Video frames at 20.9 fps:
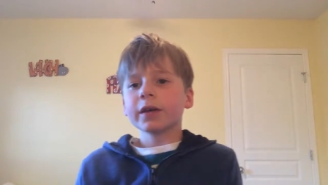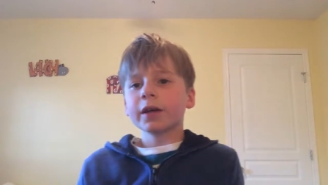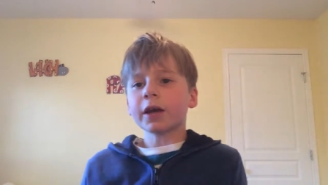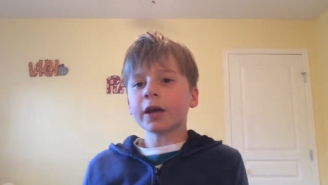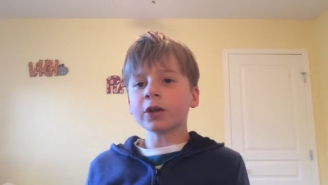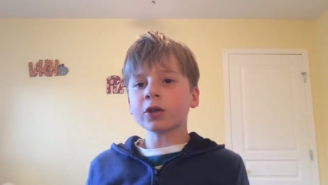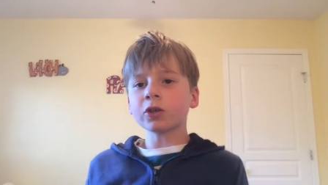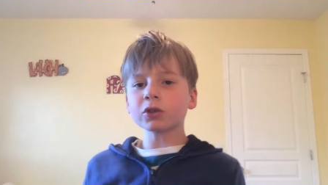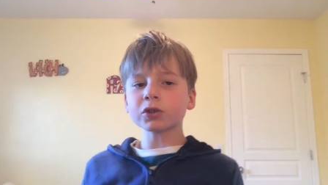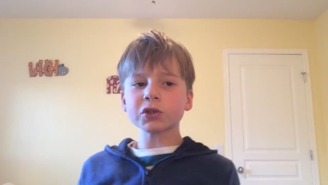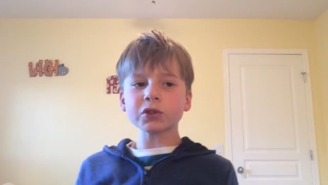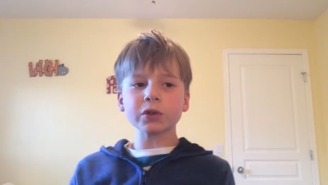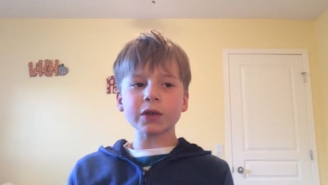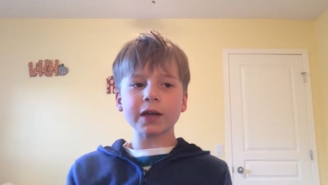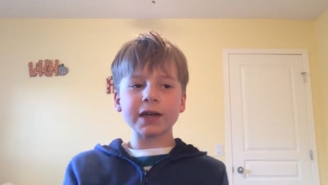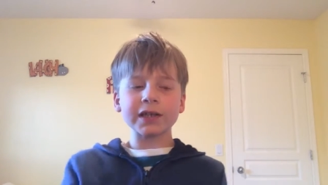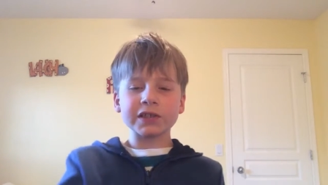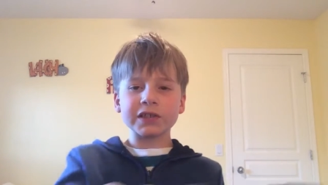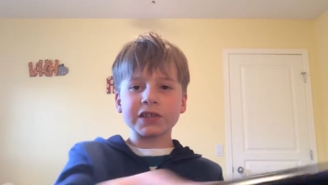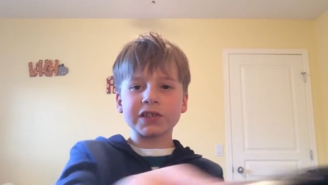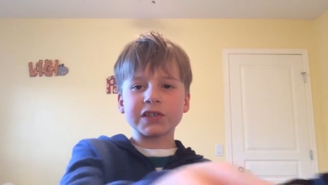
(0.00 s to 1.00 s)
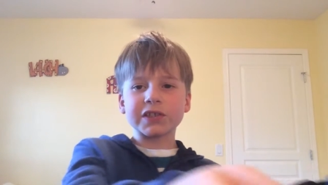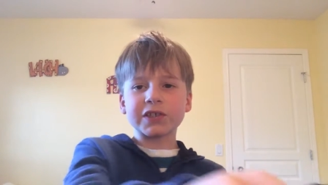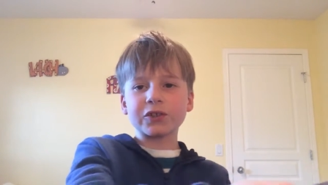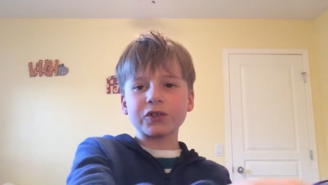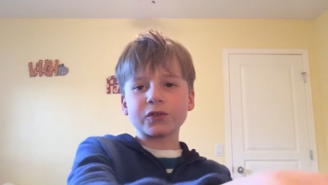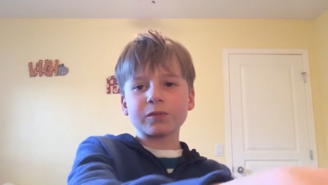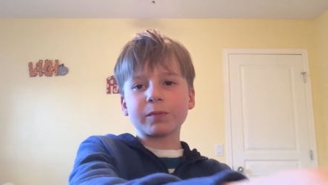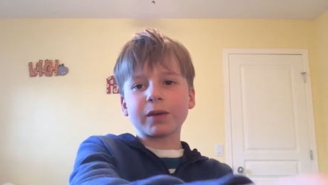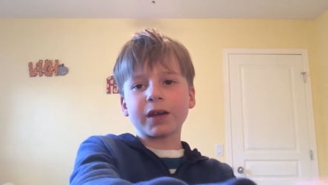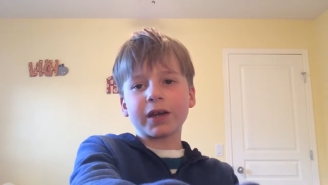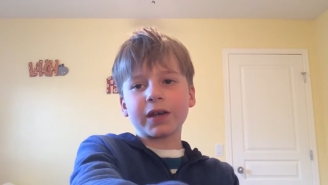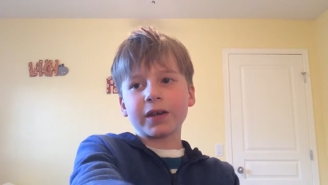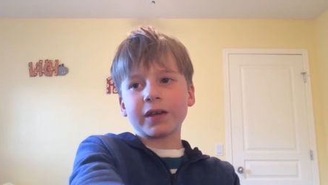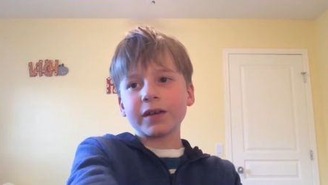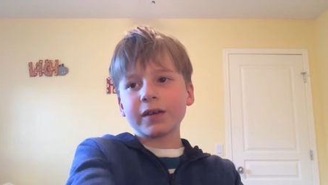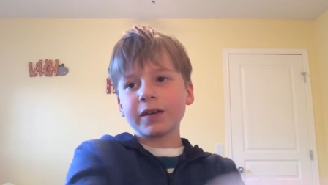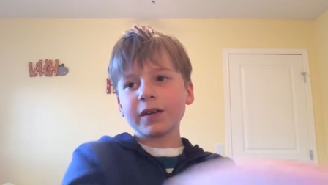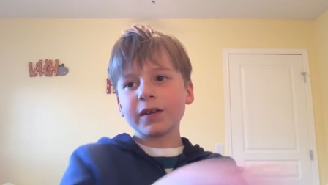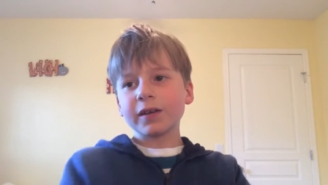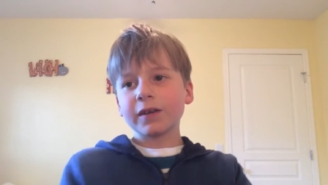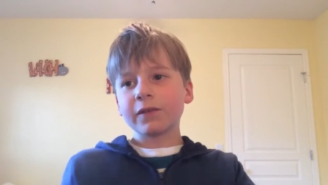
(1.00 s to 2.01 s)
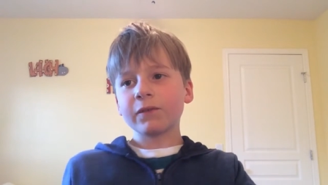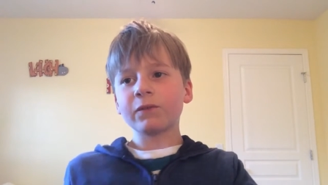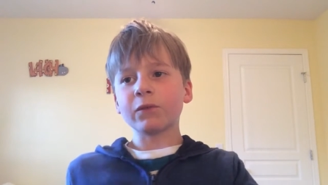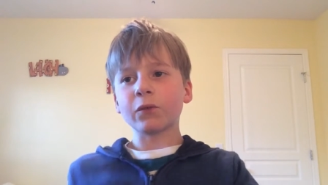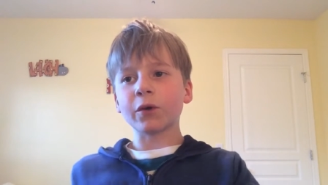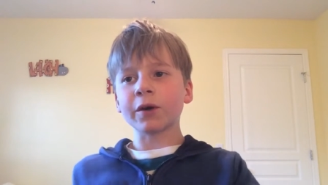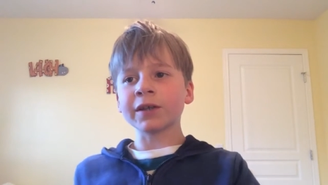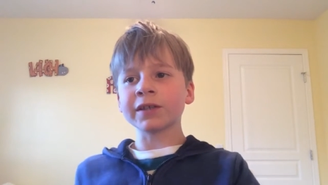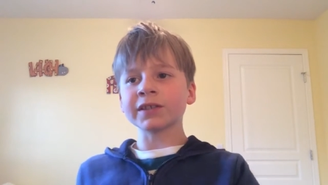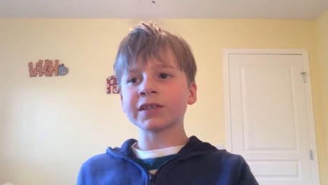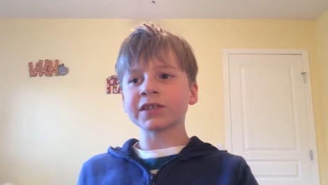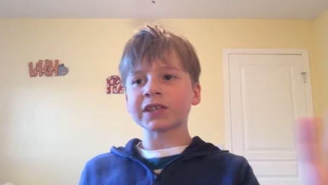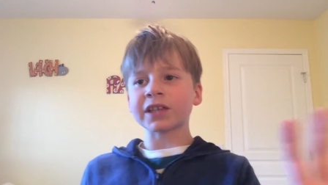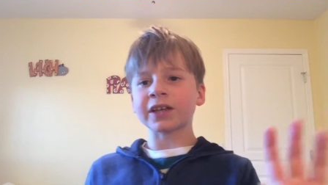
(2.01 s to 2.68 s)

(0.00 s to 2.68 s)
And also, guys, excuse my voice.